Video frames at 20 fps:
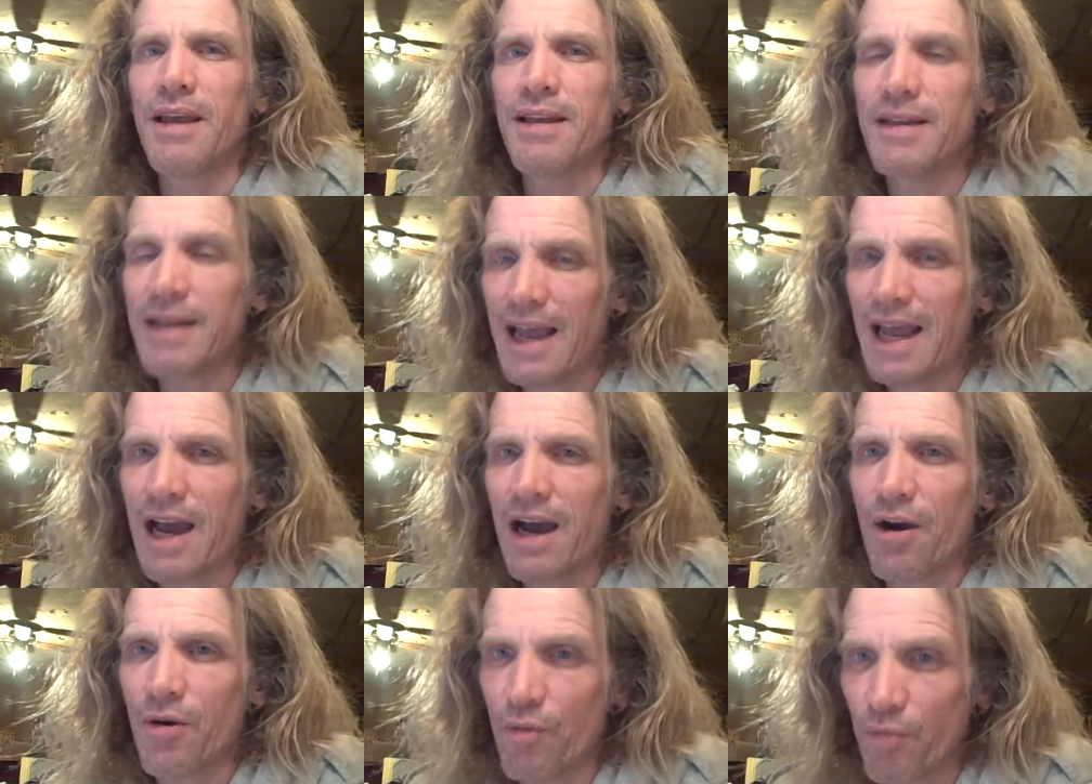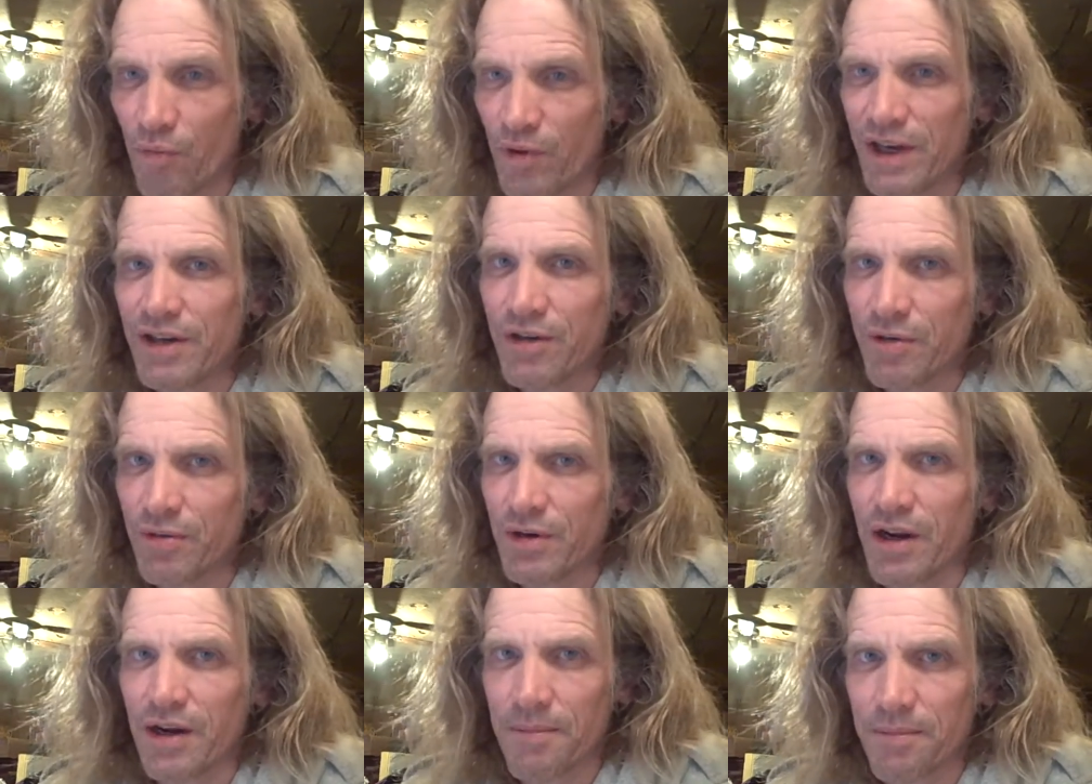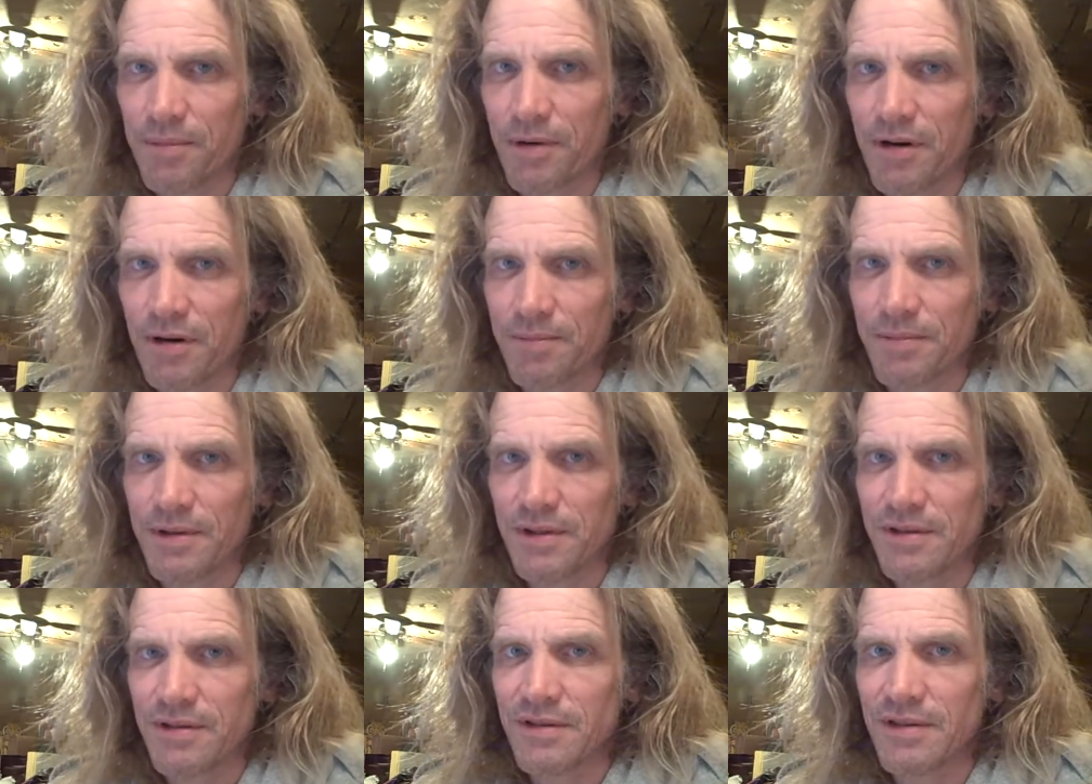Now we do it on
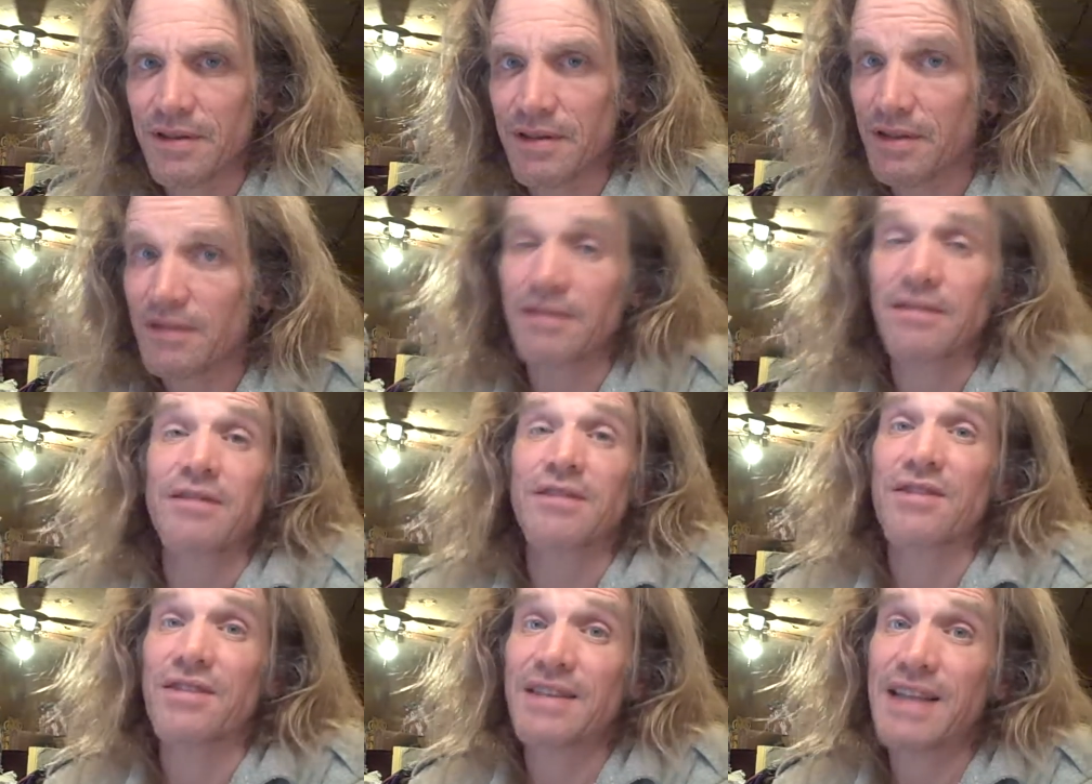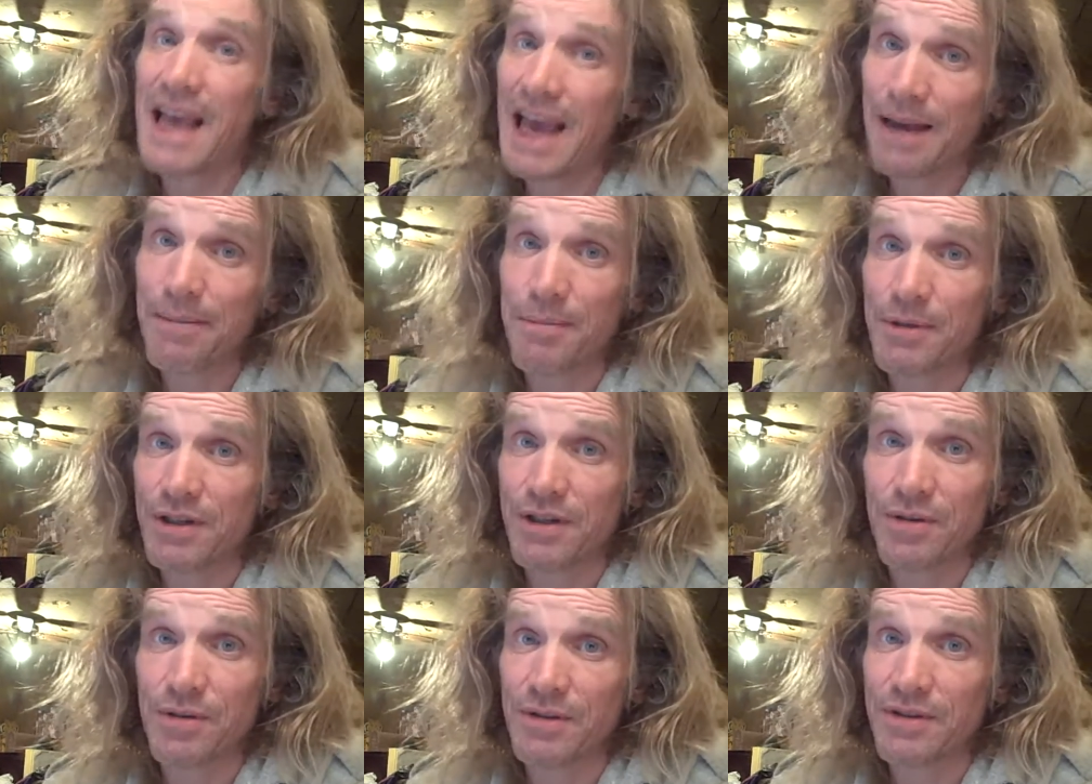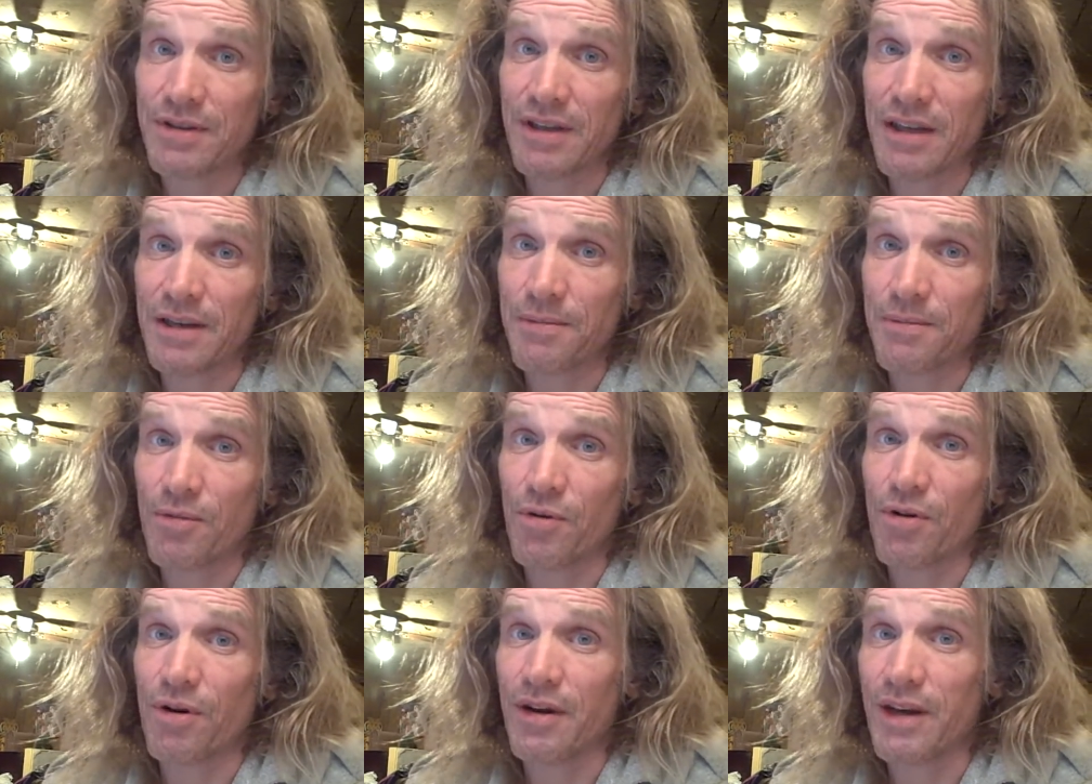purpose. It doesn't just happen to us
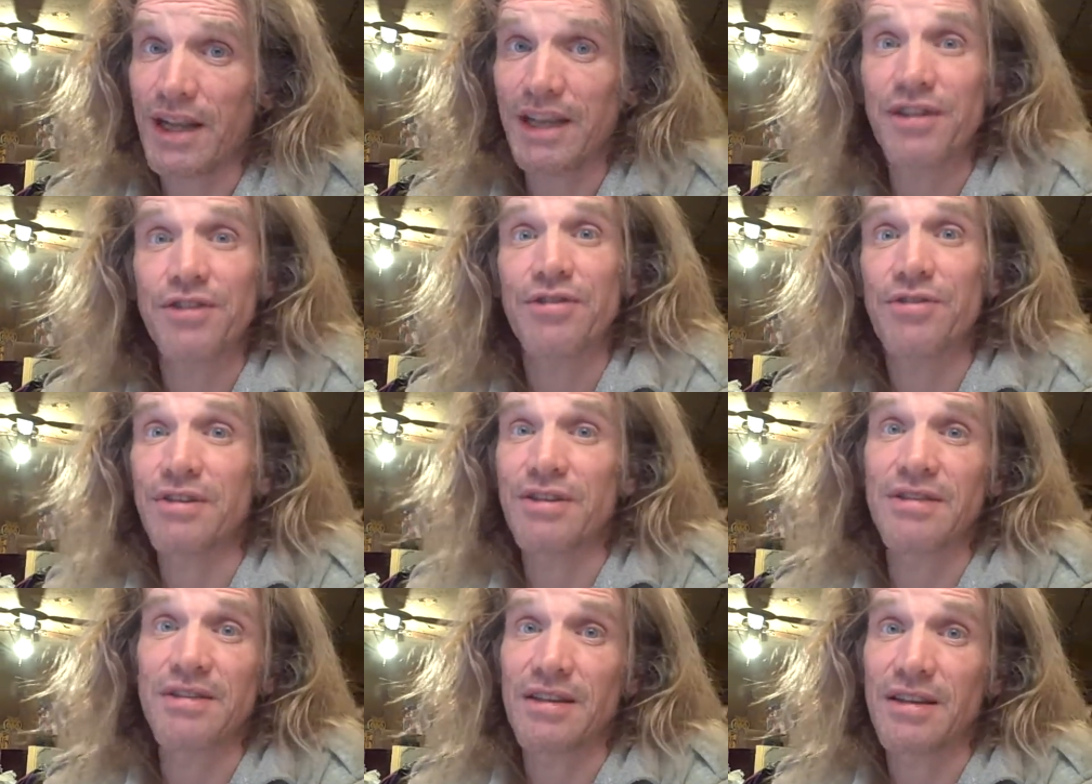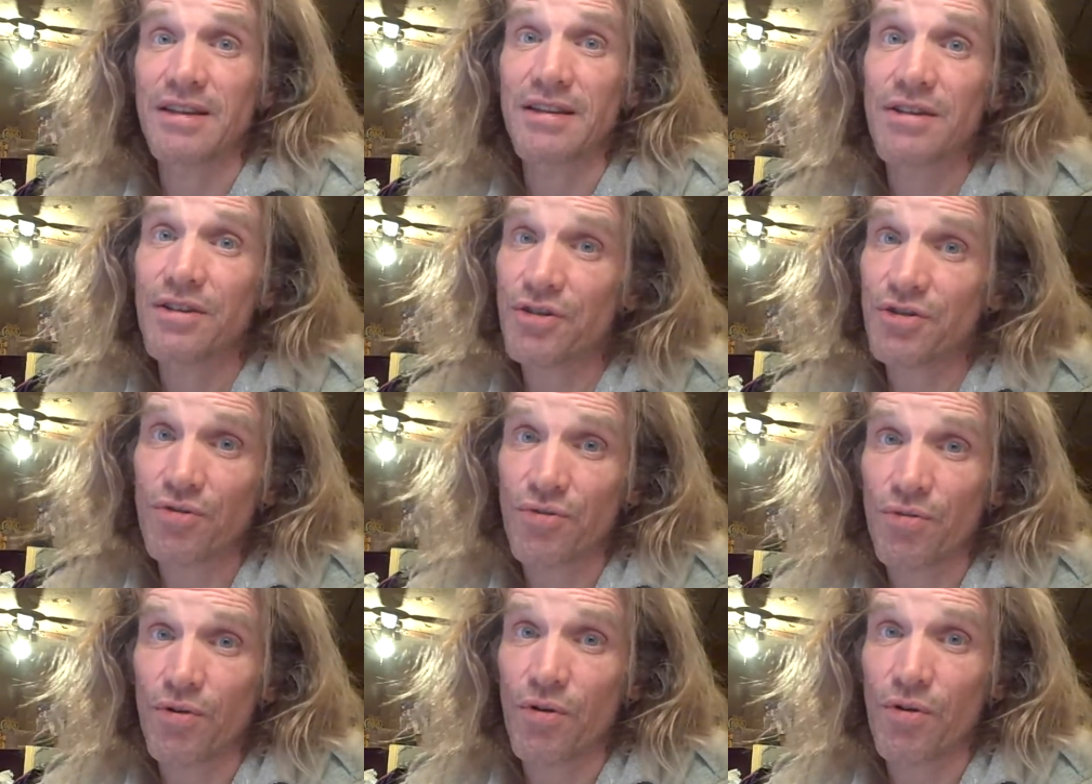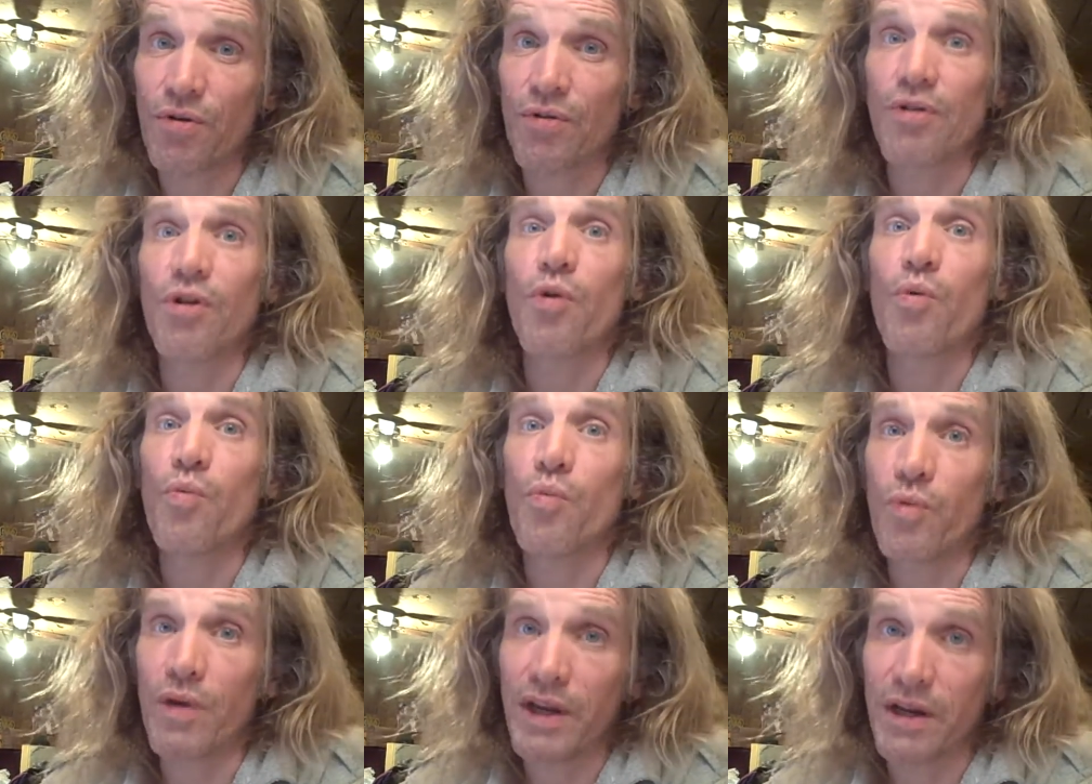anymore. Nature isn't in control.
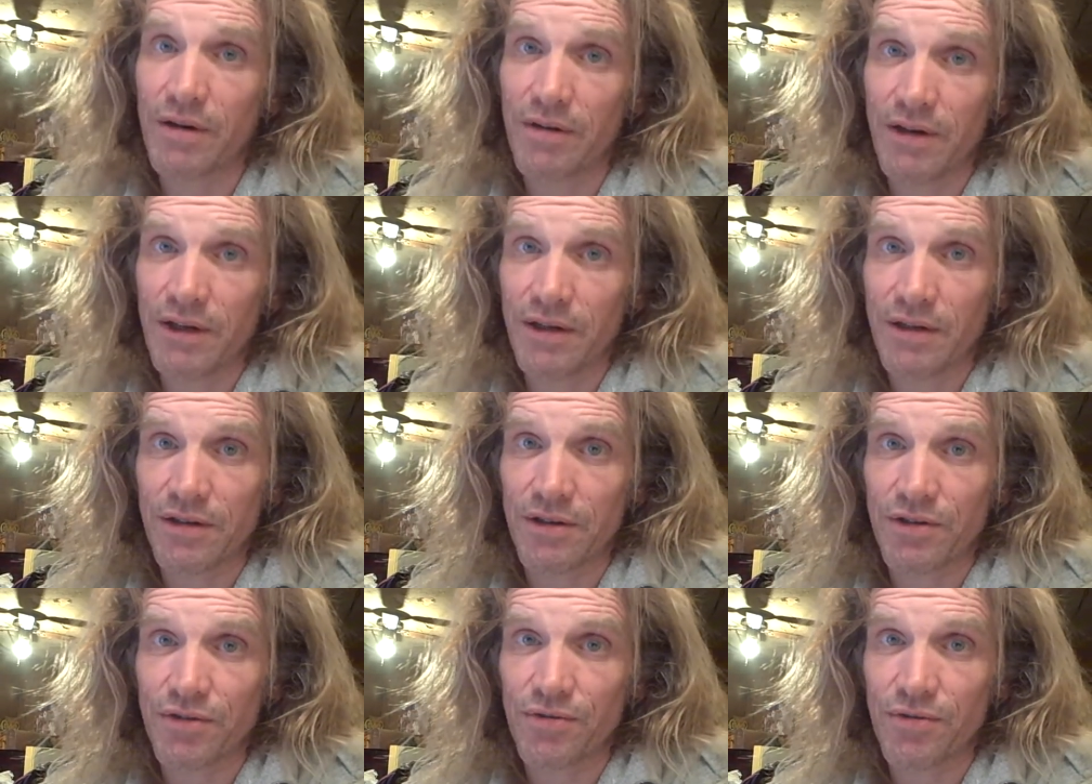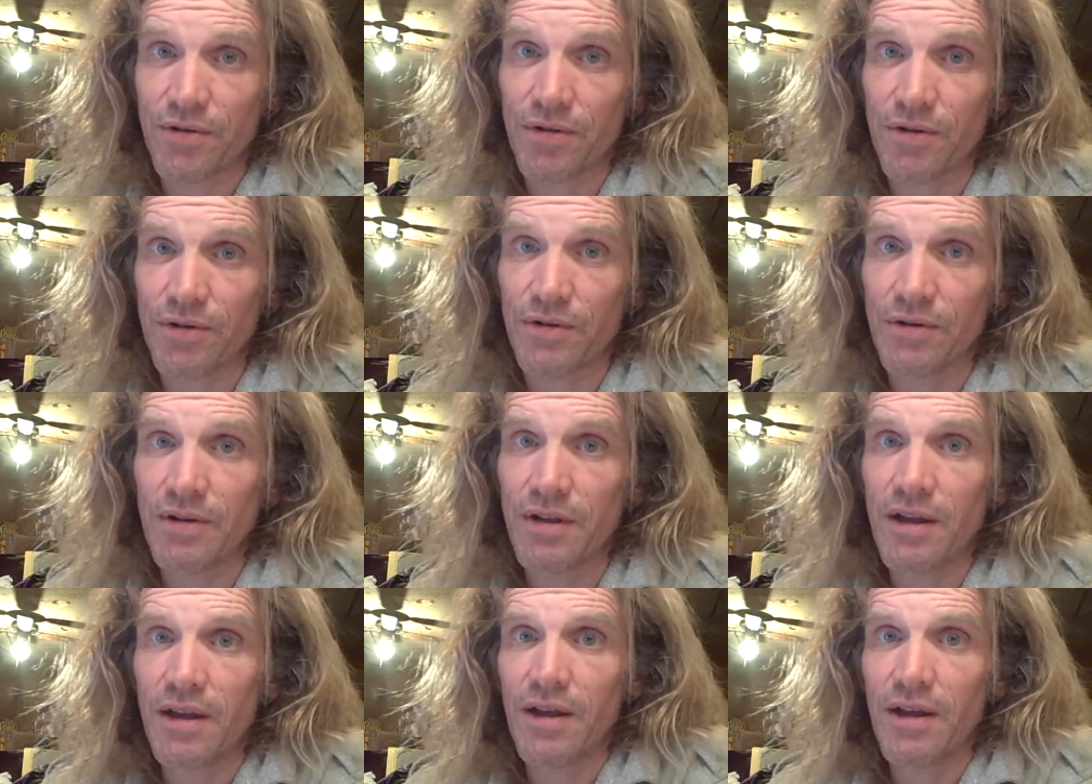We're in control.